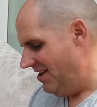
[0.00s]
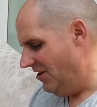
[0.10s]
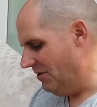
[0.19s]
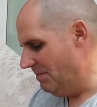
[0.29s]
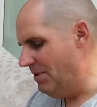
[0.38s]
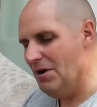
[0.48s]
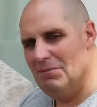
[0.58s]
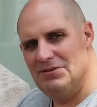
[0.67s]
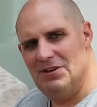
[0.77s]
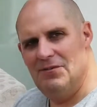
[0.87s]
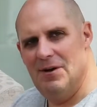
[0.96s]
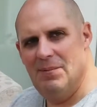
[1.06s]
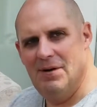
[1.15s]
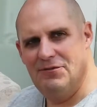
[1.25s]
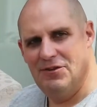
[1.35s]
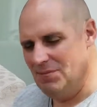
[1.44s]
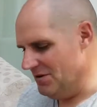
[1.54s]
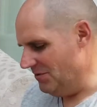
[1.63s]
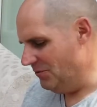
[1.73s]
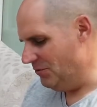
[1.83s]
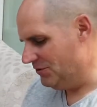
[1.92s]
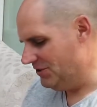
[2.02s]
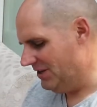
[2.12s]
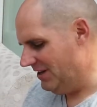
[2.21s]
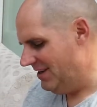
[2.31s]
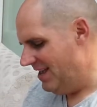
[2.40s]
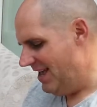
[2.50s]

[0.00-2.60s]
I can perk myself up after I've been in the water,